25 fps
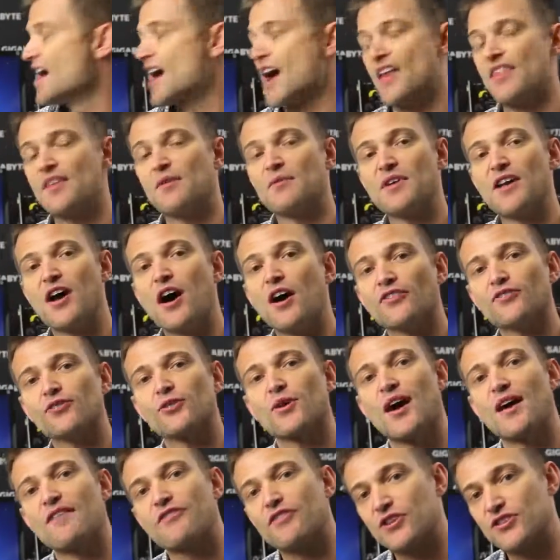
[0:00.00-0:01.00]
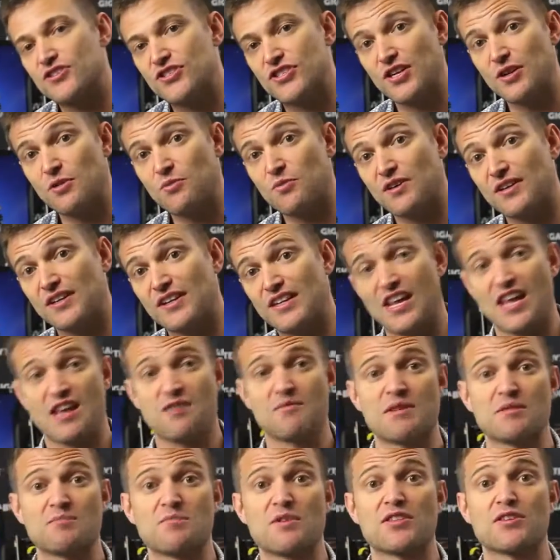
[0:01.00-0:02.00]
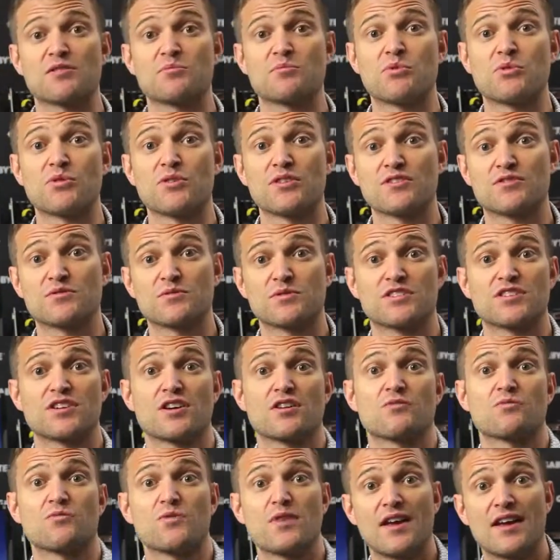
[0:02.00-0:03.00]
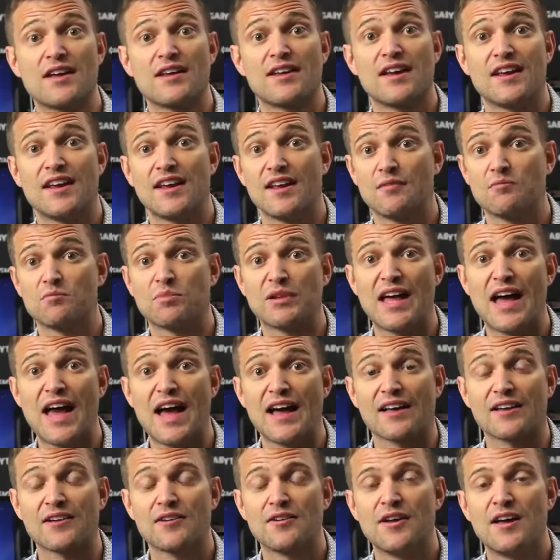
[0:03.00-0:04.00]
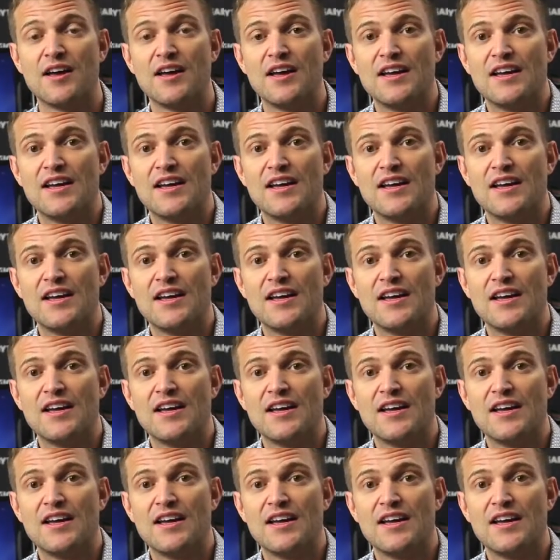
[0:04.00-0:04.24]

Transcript: And then we also have our G1 gaming motherboards, which are red and black.